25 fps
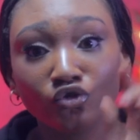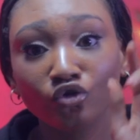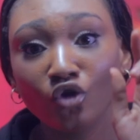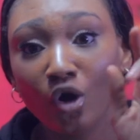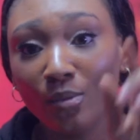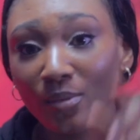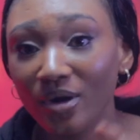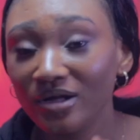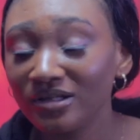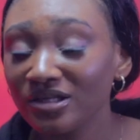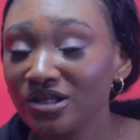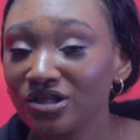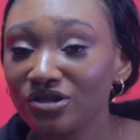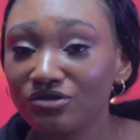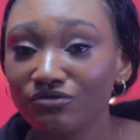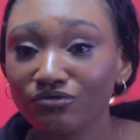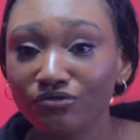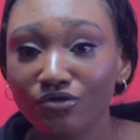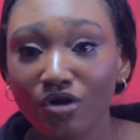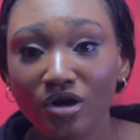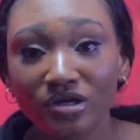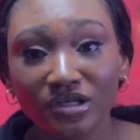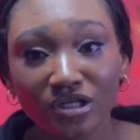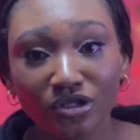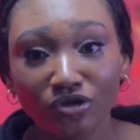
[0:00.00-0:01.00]
Nobody is
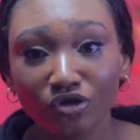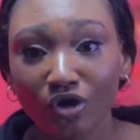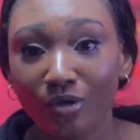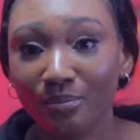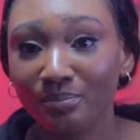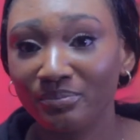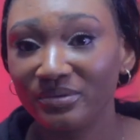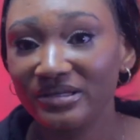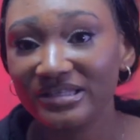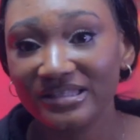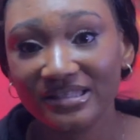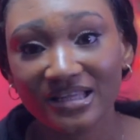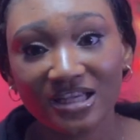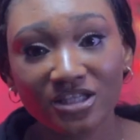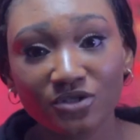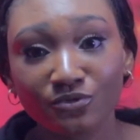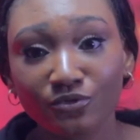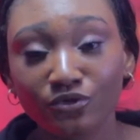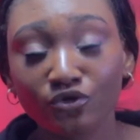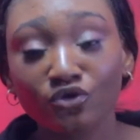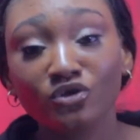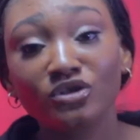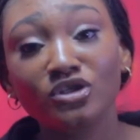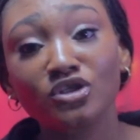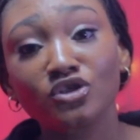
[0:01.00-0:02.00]
running your business
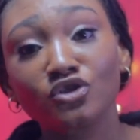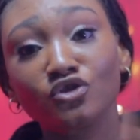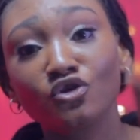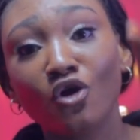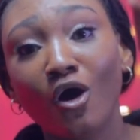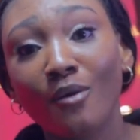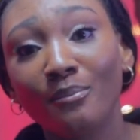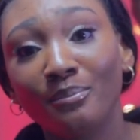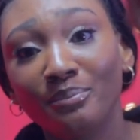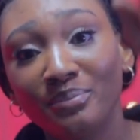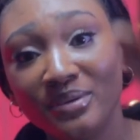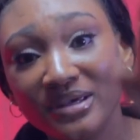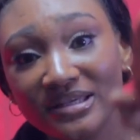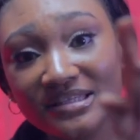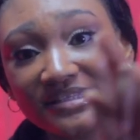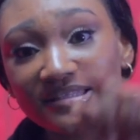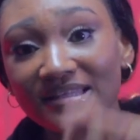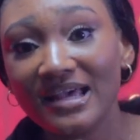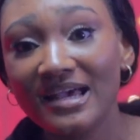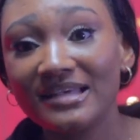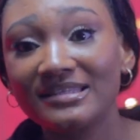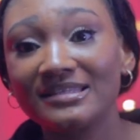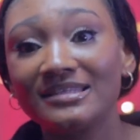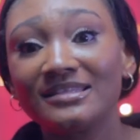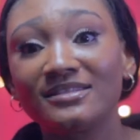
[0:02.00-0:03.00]
with you. It is your
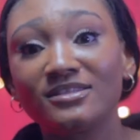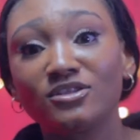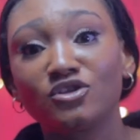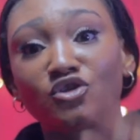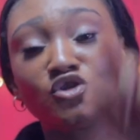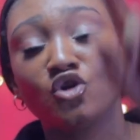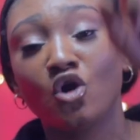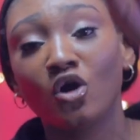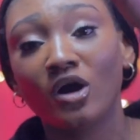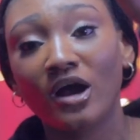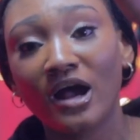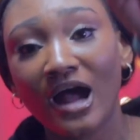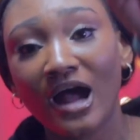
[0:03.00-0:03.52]
business. It is your